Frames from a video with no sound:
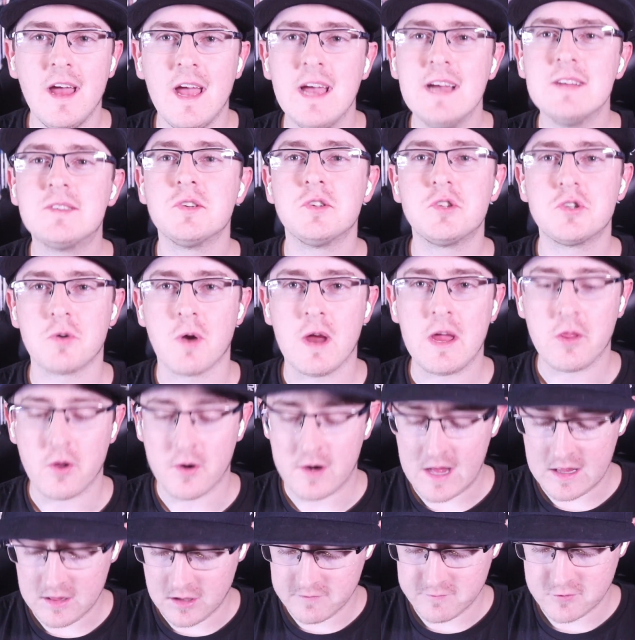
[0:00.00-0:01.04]
it's a trailer
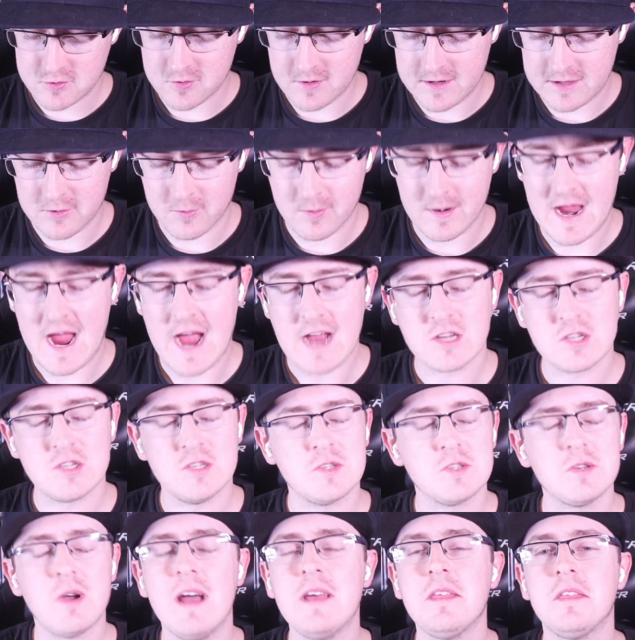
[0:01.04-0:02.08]
and I love trailer
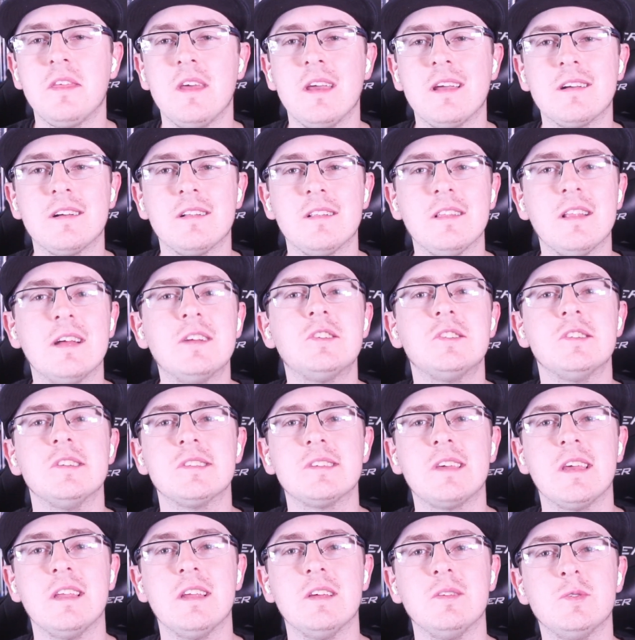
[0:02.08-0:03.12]
reactions. So I think let's
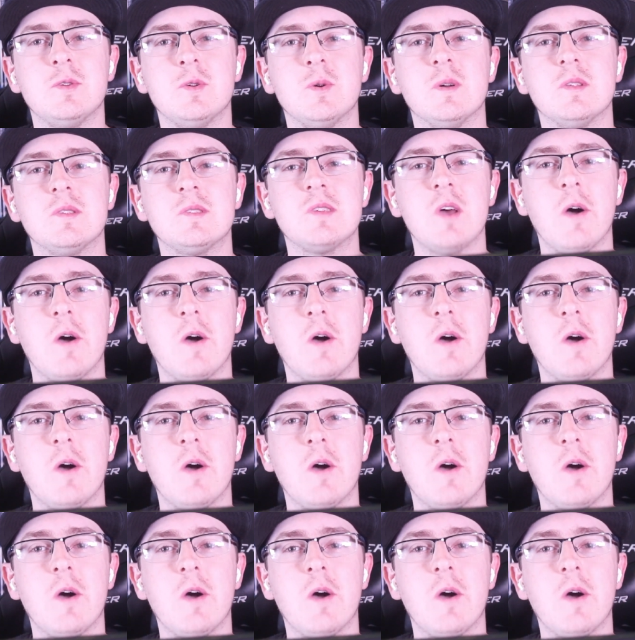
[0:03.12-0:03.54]
just get into it.